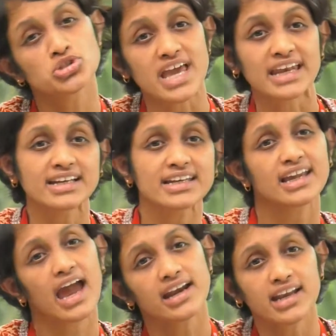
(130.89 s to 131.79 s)

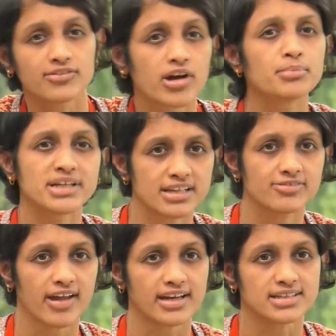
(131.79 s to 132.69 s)
genetic and environmental
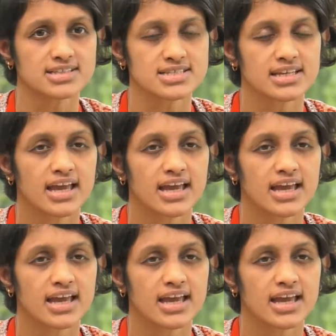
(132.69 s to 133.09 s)
factors